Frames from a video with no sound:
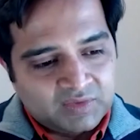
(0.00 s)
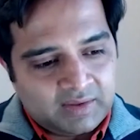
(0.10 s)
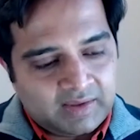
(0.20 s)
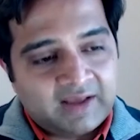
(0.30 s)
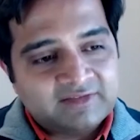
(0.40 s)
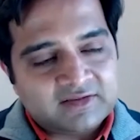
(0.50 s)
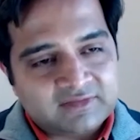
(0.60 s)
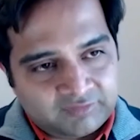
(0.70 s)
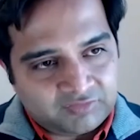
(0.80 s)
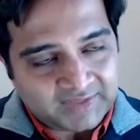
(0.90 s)
a high
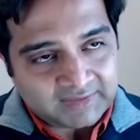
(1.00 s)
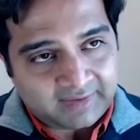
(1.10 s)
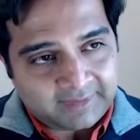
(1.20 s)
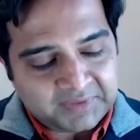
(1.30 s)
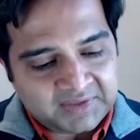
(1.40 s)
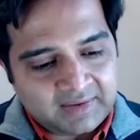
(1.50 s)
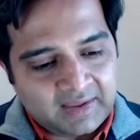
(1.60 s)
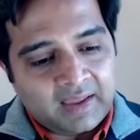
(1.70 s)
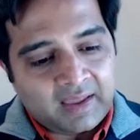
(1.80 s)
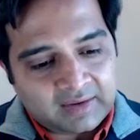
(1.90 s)
sensitivity to cytarabine
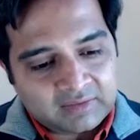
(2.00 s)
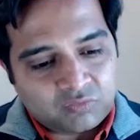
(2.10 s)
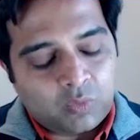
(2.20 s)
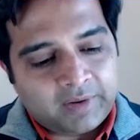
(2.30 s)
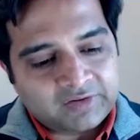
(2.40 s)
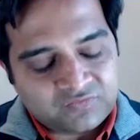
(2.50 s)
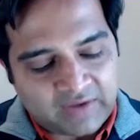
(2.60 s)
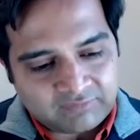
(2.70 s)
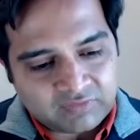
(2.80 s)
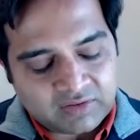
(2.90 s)
and robust
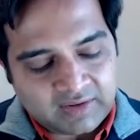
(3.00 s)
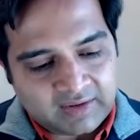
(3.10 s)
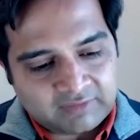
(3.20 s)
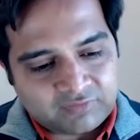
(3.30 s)
5-year data